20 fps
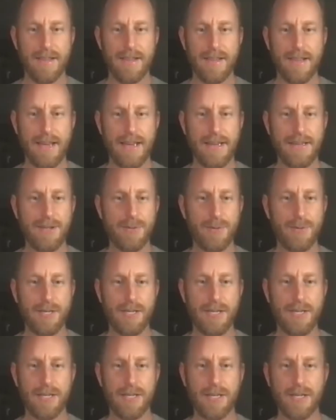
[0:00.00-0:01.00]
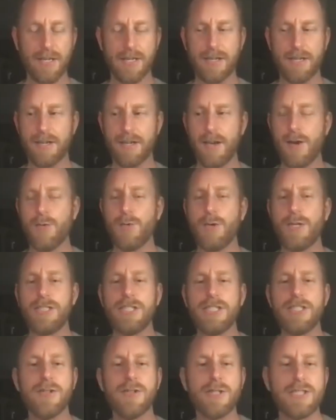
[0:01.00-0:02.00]
Thank you, Peter. We
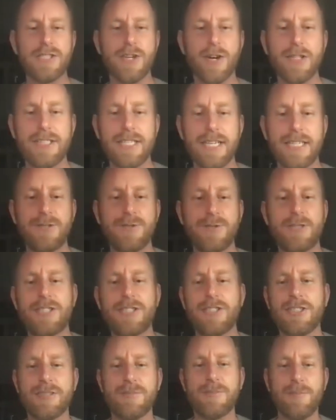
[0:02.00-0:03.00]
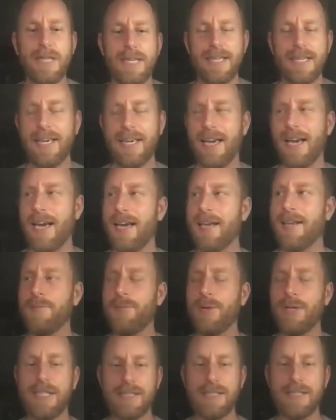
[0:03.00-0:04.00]
should do a Stoa session, which is just me and
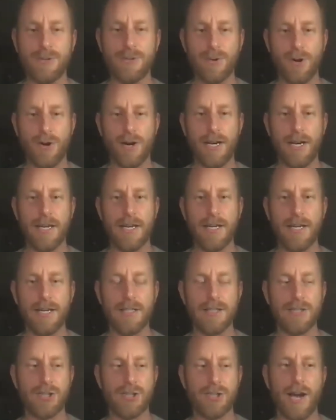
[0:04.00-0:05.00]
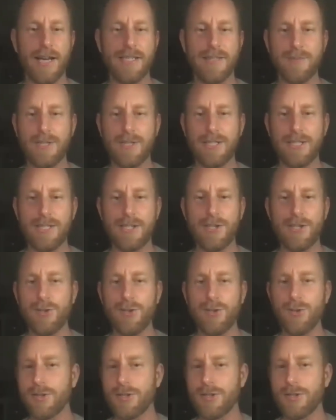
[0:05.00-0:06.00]
Benita Roy trying to be
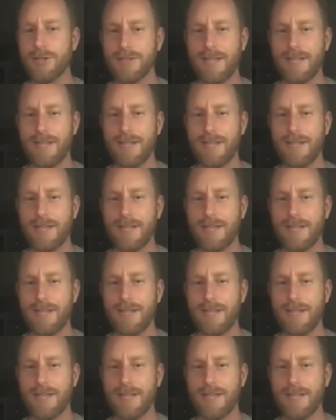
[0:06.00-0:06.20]
cute,